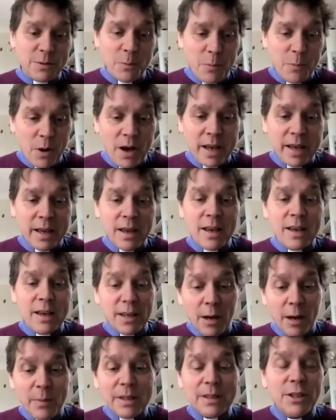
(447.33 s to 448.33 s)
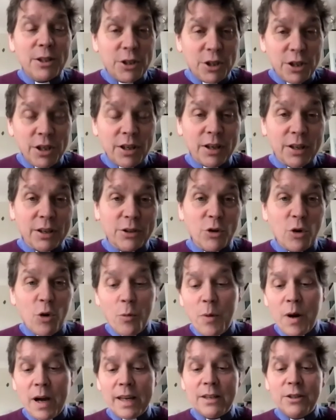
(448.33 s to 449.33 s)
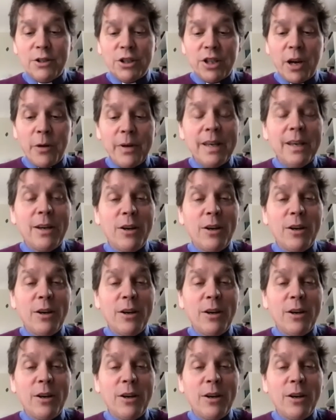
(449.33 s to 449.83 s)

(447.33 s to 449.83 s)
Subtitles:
by coming to church or by showing